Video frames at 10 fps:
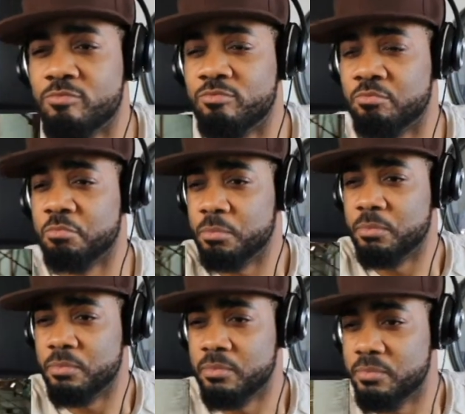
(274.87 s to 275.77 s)
This shit's a
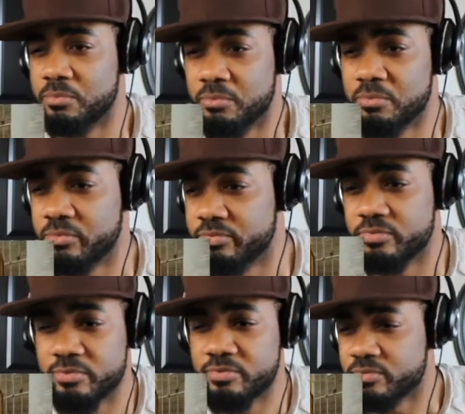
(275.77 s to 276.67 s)
pandemic,
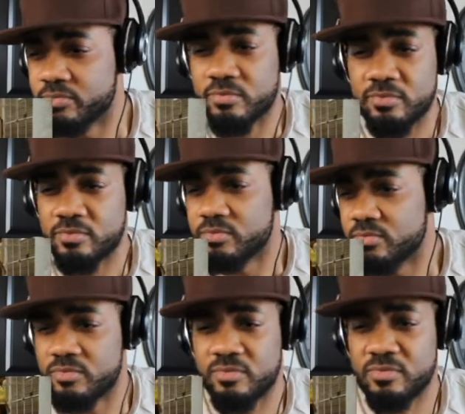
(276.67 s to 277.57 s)
certified crisis.
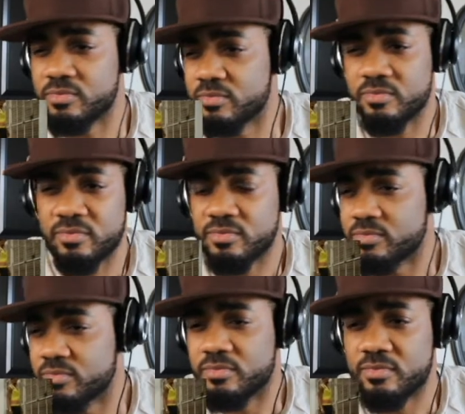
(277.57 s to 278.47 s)
I remember when
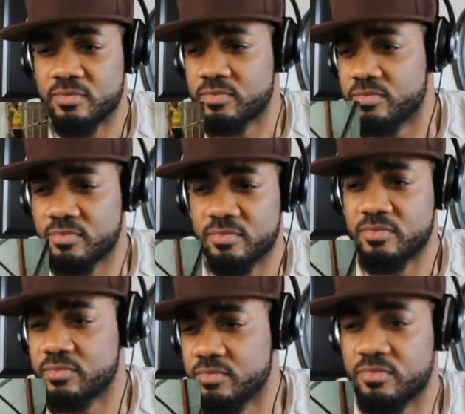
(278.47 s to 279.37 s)
corona was a beer and
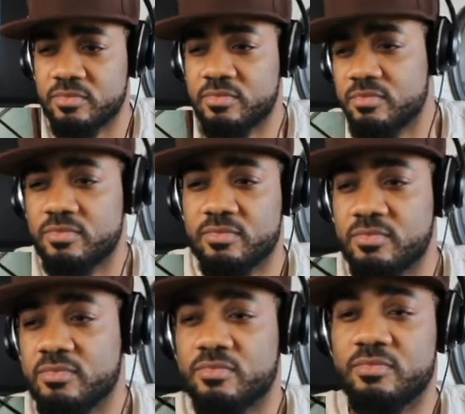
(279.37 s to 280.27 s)
not a man-made
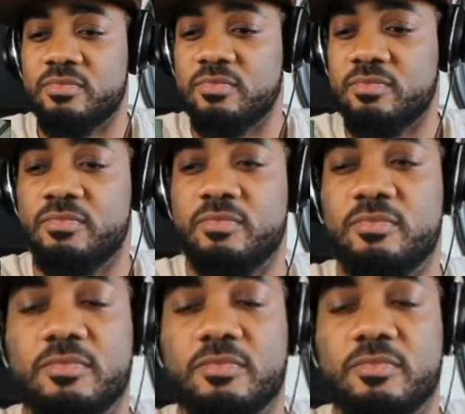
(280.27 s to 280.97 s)
virus. I remember...